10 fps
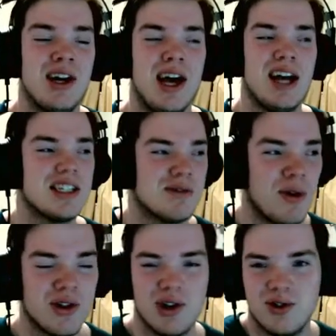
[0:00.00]
as a
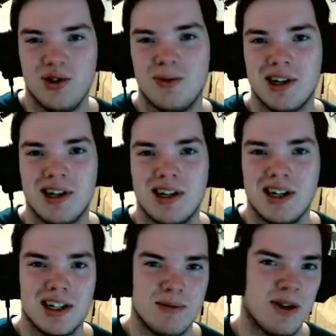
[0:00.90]
smaller YouTuber,
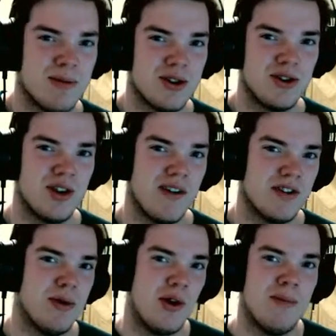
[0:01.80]
smaller person who covers
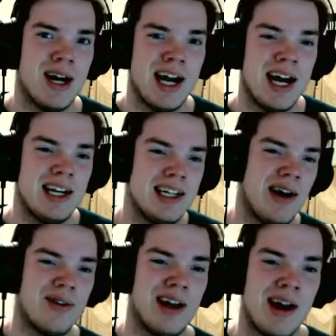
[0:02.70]
Pokemon, I
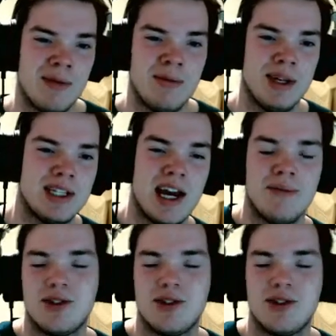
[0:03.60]
doubt that I'm going to be tabbed.